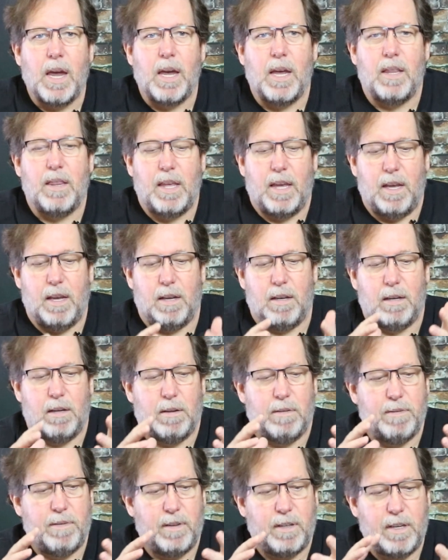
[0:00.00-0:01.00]
and they
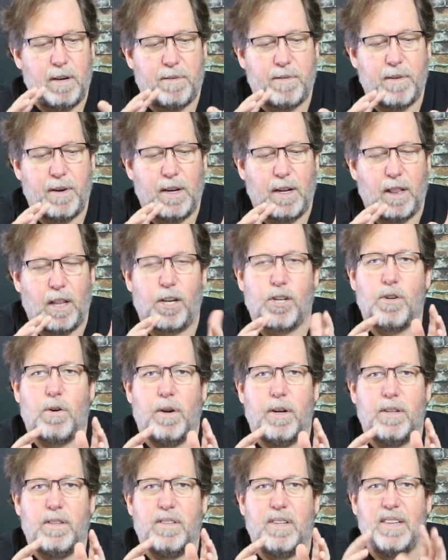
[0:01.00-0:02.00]
have different
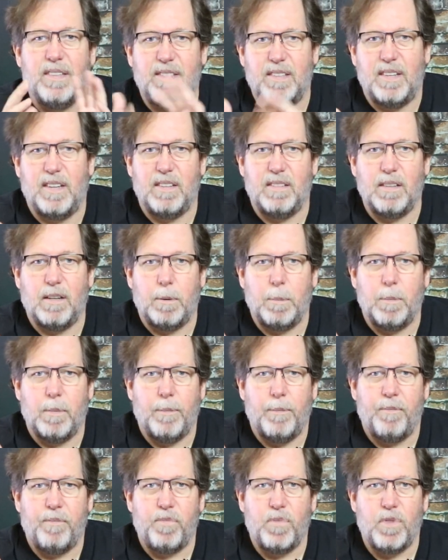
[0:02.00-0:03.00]
electron densities in them.